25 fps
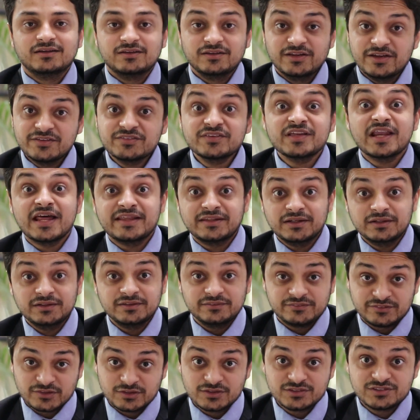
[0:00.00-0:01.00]
There is another
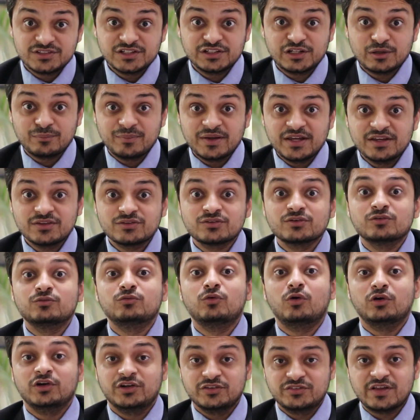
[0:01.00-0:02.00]
search database
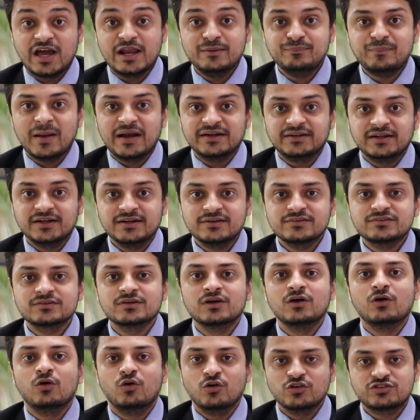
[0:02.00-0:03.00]
for design patents
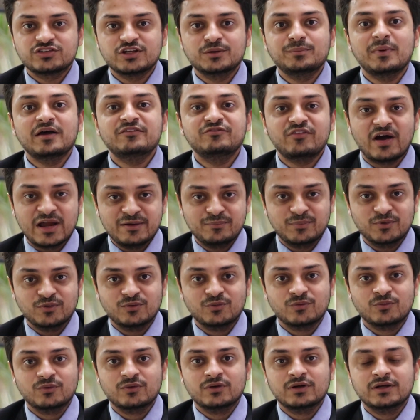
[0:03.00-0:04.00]
hosted by WIPO,
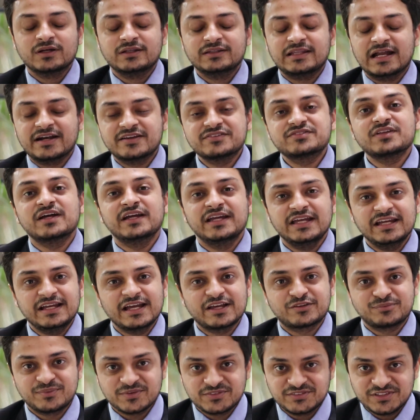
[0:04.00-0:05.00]
that is the Hague
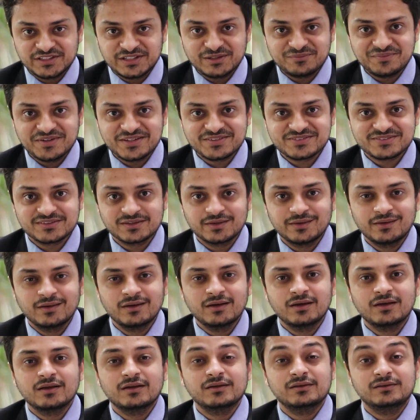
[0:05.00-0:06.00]
Express database.
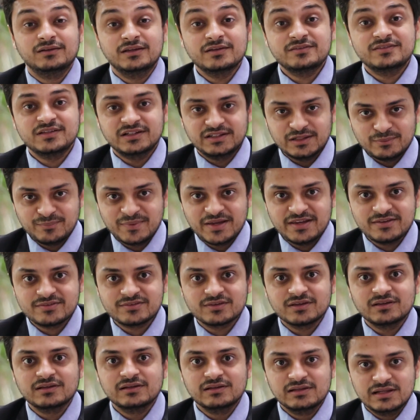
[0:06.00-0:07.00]
This database
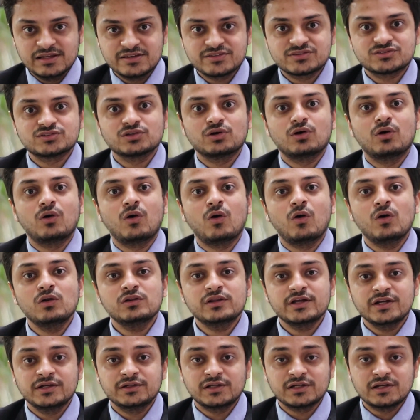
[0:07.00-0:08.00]
lists all
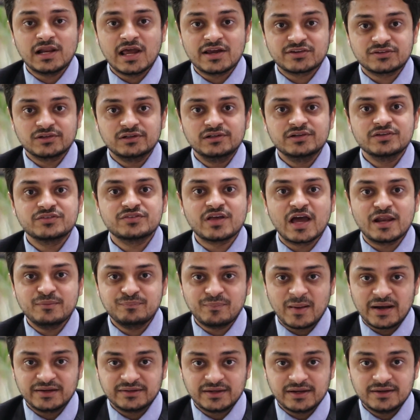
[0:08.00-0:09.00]
the international design
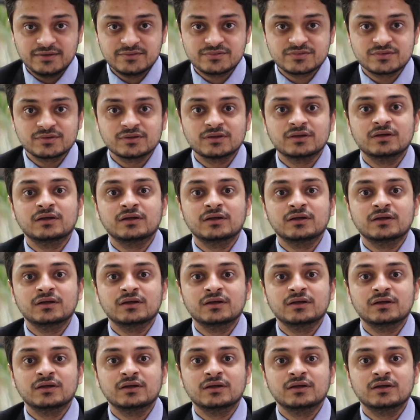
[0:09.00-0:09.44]
patents